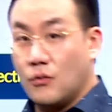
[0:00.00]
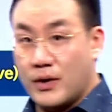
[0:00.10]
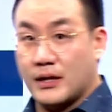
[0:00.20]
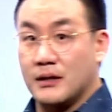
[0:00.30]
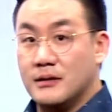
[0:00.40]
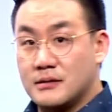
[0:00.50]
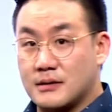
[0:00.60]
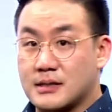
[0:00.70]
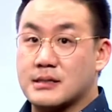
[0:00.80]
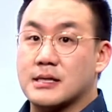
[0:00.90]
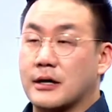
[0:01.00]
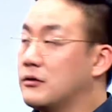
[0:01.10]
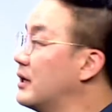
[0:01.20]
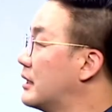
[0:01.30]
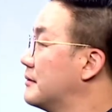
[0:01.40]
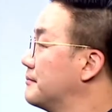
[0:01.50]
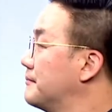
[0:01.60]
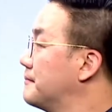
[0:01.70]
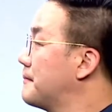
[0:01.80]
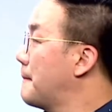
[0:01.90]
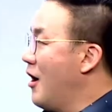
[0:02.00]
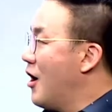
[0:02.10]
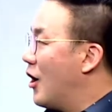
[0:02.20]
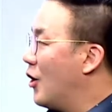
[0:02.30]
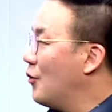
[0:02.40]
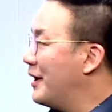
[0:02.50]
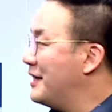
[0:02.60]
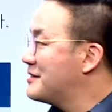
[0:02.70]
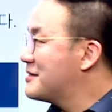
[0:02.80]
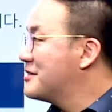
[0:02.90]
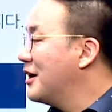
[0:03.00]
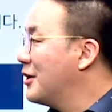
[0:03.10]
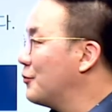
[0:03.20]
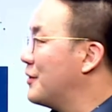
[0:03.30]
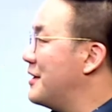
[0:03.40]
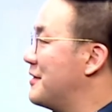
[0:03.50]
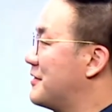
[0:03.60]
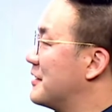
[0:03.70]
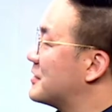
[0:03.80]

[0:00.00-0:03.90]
when? So this is how you write it. Always start with the